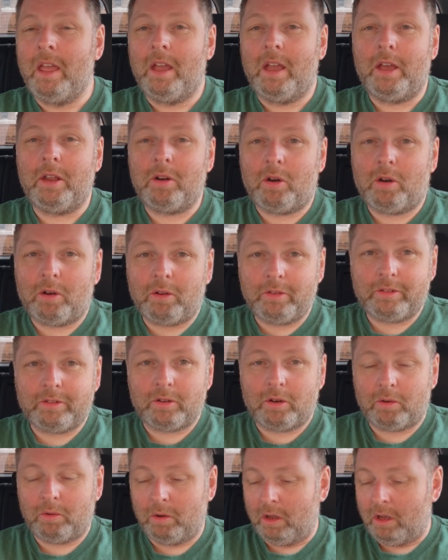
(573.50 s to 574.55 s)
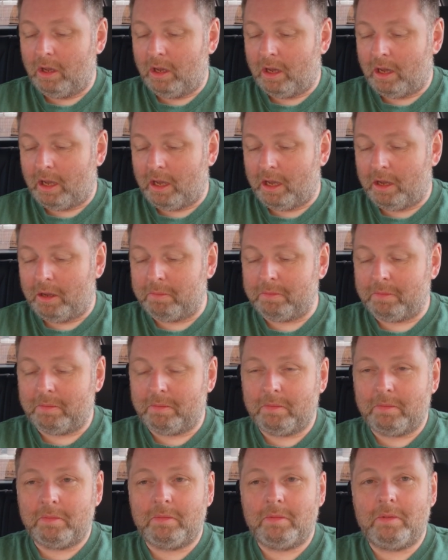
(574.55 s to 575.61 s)
And also,
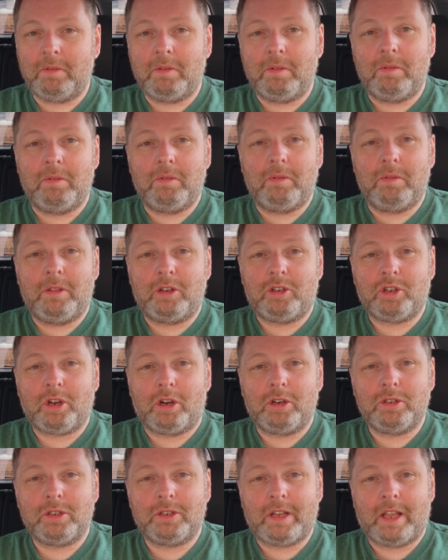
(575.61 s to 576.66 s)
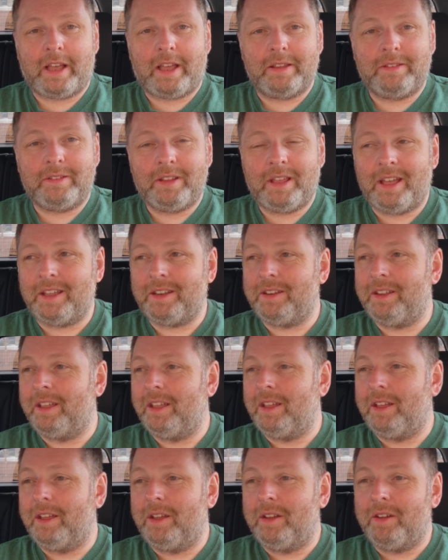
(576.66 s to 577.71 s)
the chargers, like I said,
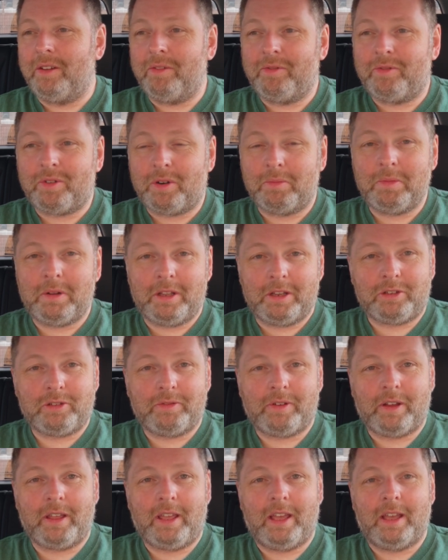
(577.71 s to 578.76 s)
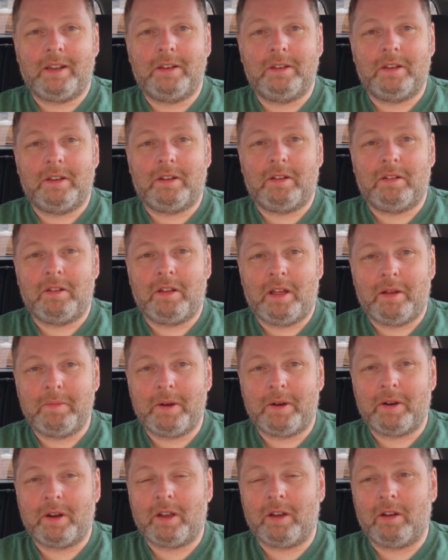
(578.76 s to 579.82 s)
from Electrify Canada,
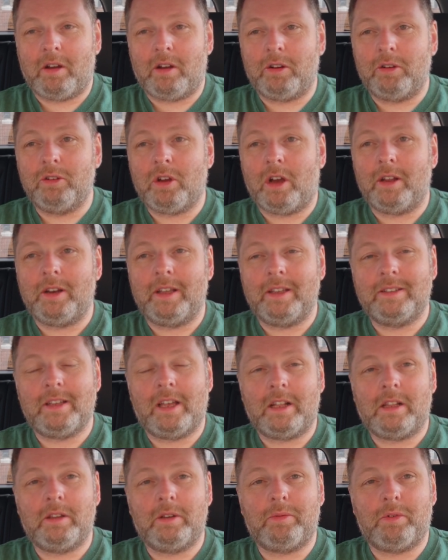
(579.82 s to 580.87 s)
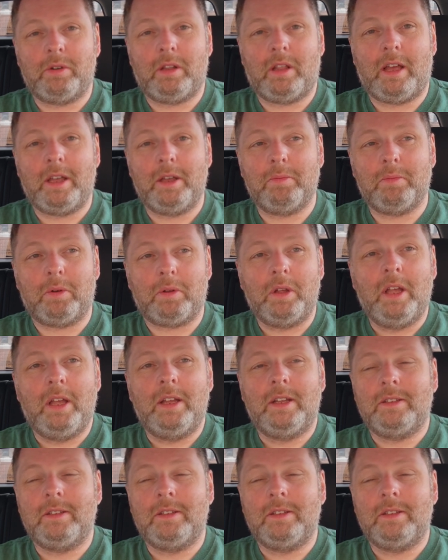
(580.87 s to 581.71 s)
America, are not exactly reliable.